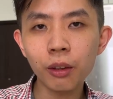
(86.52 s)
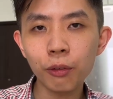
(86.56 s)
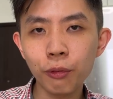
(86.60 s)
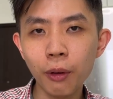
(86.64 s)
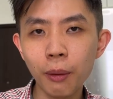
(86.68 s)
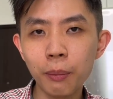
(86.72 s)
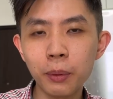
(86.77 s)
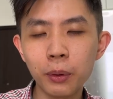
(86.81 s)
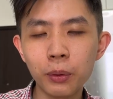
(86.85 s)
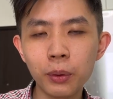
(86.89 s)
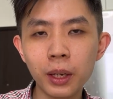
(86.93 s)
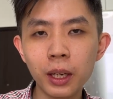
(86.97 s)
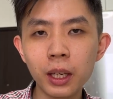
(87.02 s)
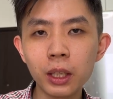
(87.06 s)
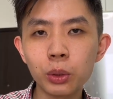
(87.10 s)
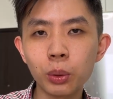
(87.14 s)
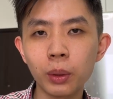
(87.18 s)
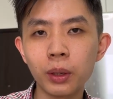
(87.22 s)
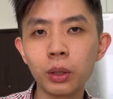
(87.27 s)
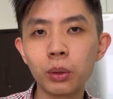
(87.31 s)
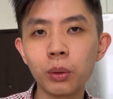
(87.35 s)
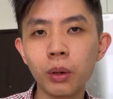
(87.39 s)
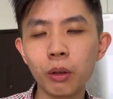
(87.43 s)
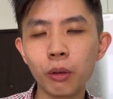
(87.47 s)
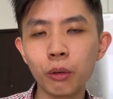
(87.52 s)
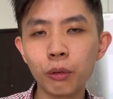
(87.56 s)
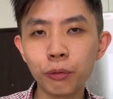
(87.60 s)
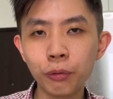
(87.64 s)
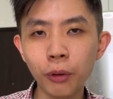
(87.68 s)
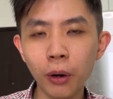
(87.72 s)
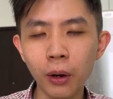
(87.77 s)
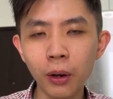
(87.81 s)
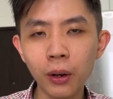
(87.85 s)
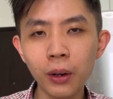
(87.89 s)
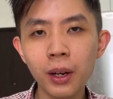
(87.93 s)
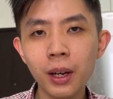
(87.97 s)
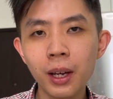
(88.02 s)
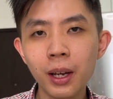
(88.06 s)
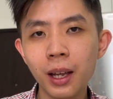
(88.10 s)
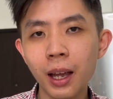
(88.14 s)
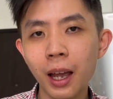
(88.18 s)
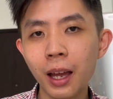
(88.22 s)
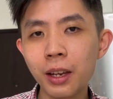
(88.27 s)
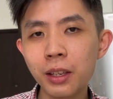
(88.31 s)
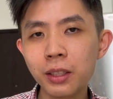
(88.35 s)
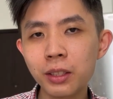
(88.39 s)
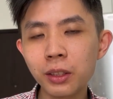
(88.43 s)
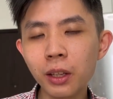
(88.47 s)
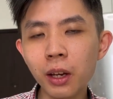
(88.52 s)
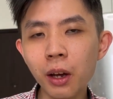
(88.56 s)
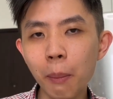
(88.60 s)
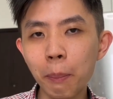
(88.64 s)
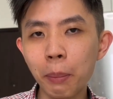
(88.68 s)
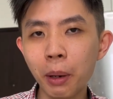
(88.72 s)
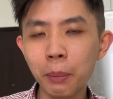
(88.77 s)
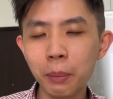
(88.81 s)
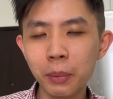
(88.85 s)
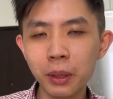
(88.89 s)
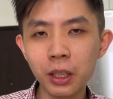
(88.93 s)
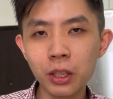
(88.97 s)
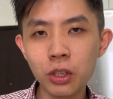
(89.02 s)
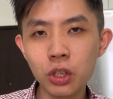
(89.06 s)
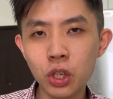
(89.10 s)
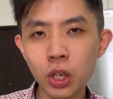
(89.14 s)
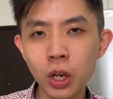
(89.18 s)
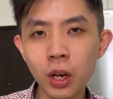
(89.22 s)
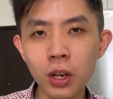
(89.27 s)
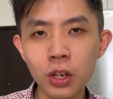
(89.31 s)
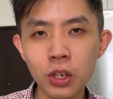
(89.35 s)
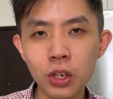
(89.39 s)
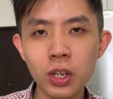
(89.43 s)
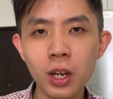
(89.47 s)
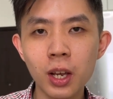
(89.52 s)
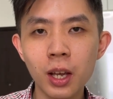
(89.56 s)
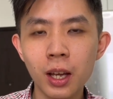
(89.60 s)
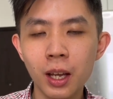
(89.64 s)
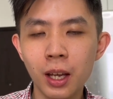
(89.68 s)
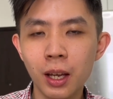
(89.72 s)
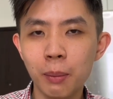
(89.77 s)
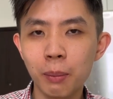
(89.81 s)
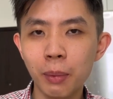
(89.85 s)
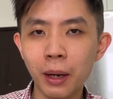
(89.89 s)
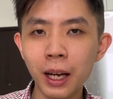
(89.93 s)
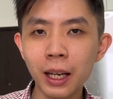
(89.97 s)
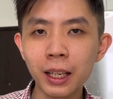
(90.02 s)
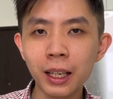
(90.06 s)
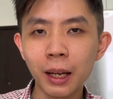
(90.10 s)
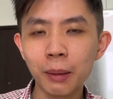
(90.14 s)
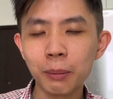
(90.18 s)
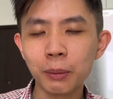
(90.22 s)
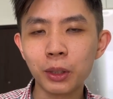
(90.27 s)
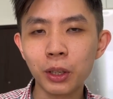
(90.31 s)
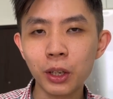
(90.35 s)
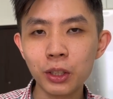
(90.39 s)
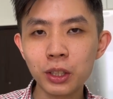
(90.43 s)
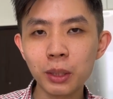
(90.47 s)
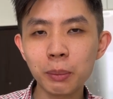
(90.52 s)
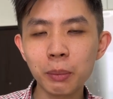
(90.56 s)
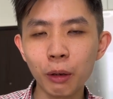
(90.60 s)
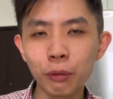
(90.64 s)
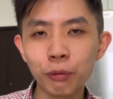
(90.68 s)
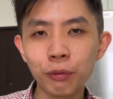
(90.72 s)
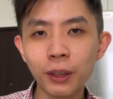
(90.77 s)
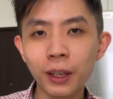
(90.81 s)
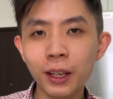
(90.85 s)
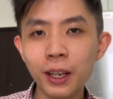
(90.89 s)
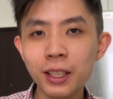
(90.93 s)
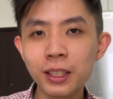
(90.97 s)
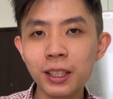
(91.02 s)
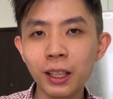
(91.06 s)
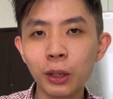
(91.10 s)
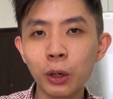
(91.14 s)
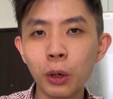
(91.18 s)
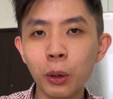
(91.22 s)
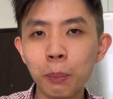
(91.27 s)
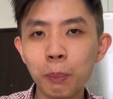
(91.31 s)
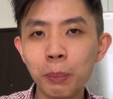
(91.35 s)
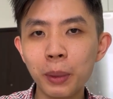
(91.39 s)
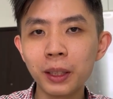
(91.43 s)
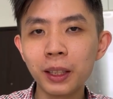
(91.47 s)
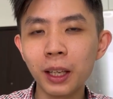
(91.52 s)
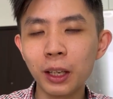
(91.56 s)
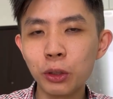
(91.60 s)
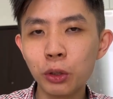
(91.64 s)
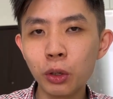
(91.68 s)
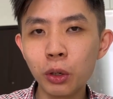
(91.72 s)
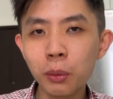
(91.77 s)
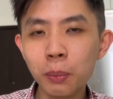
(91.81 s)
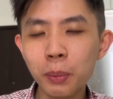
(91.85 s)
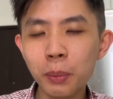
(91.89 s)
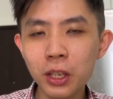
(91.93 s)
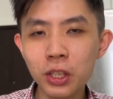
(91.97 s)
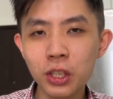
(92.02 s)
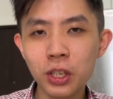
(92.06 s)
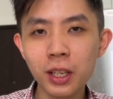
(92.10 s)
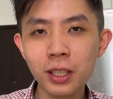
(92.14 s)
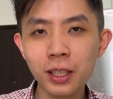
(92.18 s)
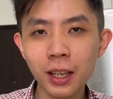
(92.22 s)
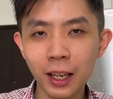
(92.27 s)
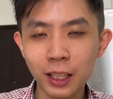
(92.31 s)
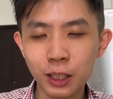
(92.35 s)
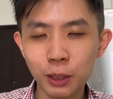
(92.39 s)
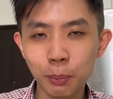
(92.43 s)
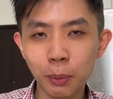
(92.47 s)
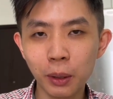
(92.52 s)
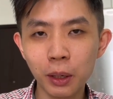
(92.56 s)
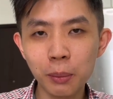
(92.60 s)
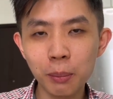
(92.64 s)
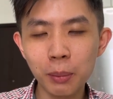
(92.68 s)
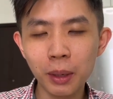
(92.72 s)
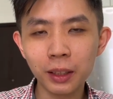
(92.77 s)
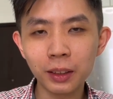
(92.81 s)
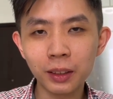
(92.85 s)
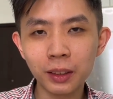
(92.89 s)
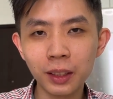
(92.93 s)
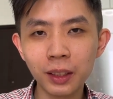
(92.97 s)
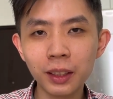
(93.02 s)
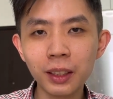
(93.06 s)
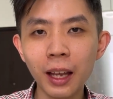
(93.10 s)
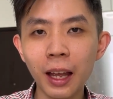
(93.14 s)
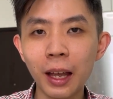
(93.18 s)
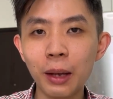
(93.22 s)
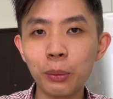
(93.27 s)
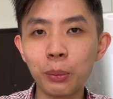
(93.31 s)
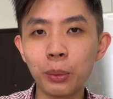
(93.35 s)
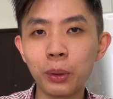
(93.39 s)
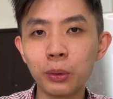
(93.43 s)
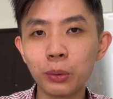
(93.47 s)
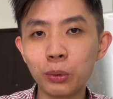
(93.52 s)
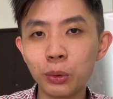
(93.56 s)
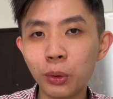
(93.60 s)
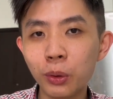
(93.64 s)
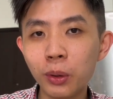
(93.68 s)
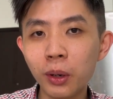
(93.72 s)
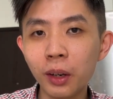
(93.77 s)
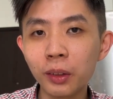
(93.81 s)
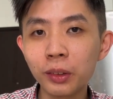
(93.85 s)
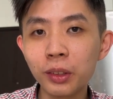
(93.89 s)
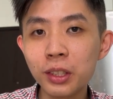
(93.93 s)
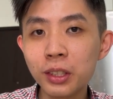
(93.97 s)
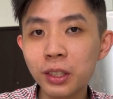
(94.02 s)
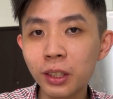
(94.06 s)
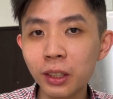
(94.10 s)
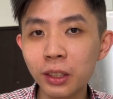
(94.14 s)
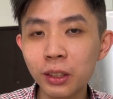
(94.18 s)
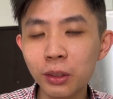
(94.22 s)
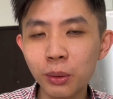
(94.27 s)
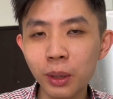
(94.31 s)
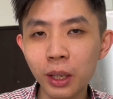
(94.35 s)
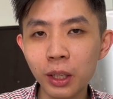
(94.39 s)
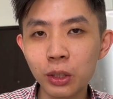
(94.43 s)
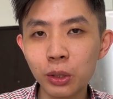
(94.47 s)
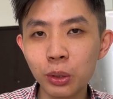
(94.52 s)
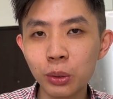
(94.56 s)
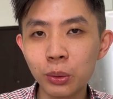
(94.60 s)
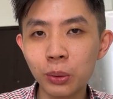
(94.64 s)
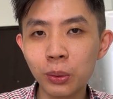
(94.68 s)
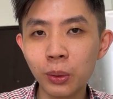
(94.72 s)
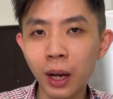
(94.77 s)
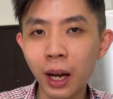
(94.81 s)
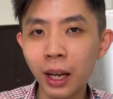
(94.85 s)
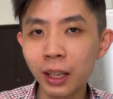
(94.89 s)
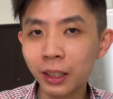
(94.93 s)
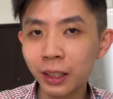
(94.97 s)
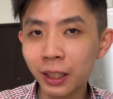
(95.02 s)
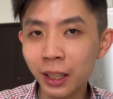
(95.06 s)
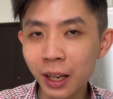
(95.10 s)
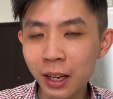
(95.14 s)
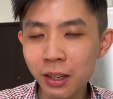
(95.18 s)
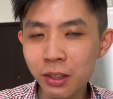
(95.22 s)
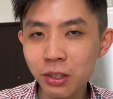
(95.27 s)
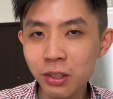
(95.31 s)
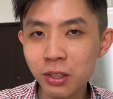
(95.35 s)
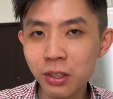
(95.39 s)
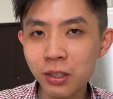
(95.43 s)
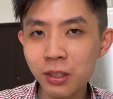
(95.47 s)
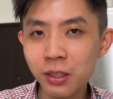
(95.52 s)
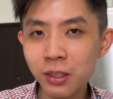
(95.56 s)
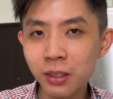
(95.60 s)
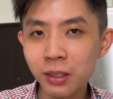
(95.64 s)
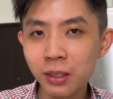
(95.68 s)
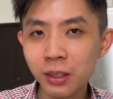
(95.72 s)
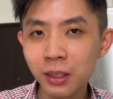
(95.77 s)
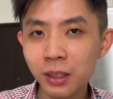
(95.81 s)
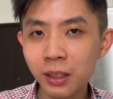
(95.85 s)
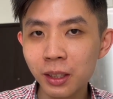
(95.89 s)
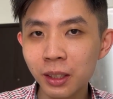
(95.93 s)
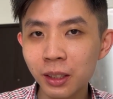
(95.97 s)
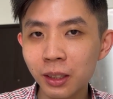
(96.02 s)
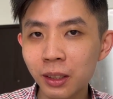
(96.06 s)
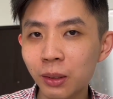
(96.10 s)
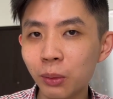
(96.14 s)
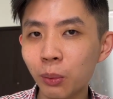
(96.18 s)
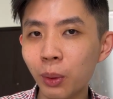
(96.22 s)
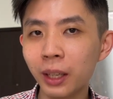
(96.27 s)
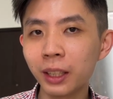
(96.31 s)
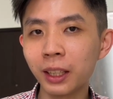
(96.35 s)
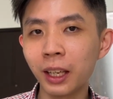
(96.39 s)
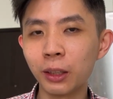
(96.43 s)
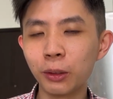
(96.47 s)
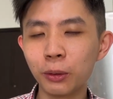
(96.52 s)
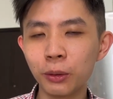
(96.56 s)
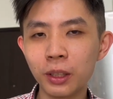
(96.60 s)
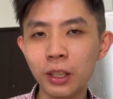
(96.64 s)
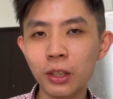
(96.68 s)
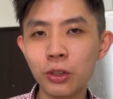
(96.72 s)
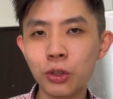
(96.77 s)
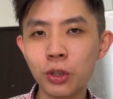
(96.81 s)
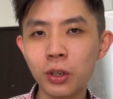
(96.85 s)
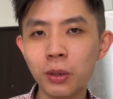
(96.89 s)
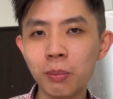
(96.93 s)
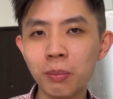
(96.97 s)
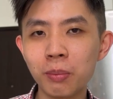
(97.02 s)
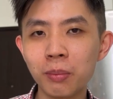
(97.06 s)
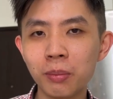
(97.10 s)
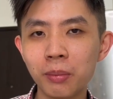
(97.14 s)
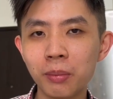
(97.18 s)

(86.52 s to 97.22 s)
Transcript: February 2024, and it's not a permanent change. But I'm crossing my fingers and hoping that UOB is just experimenting and will roll out this earn rate to other cards. One can only dream.